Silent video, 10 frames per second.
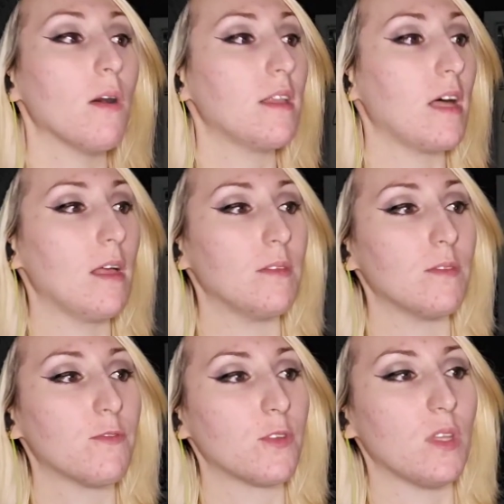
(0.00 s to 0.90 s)
and
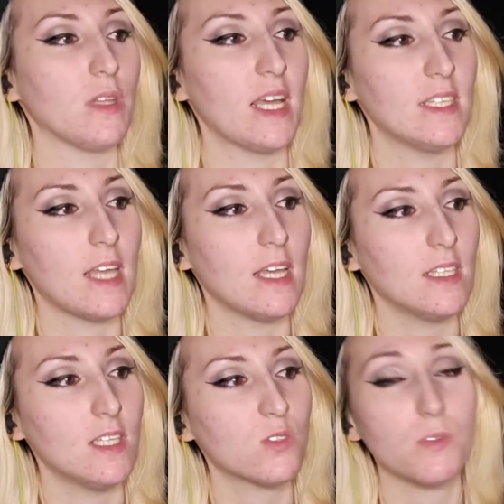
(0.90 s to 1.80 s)
for the late
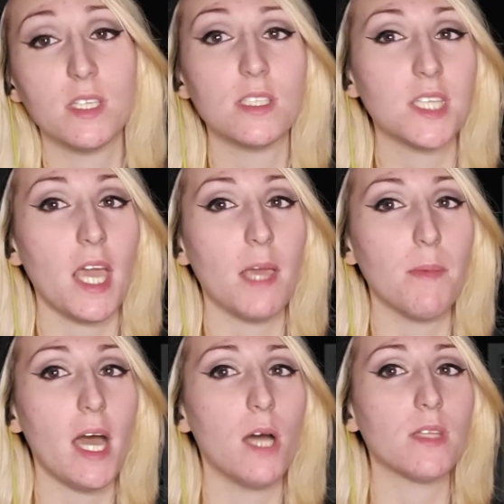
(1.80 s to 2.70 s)
80s when this came out,